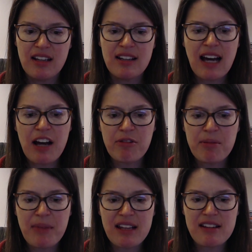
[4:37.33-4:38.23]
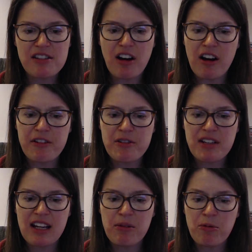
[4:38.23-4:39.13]
How do we make this author's
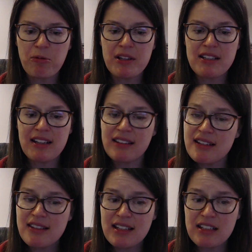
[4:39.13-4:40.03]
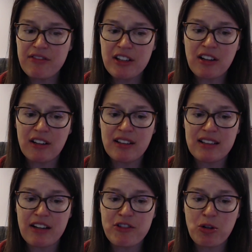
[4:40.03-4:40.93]
game ridiculously difficult
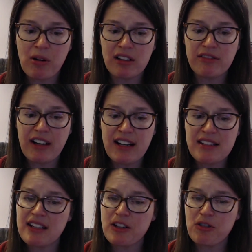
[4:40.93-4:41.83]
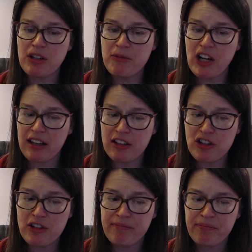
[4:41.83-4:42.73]
enough to qualify as an extreme
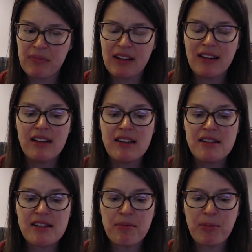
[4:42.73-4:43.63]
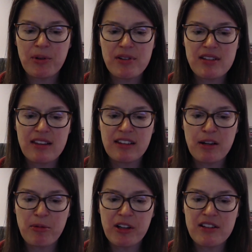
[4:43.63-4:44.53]
challenge? Simple, said the
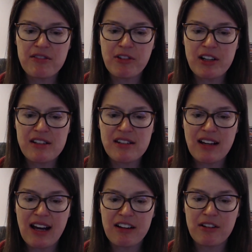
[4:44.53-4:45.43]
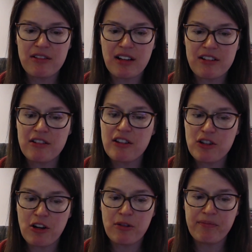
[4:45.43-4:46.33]
librarian's voice, echoed under the
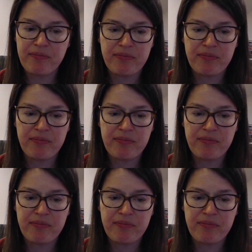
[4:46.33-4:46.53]
dome.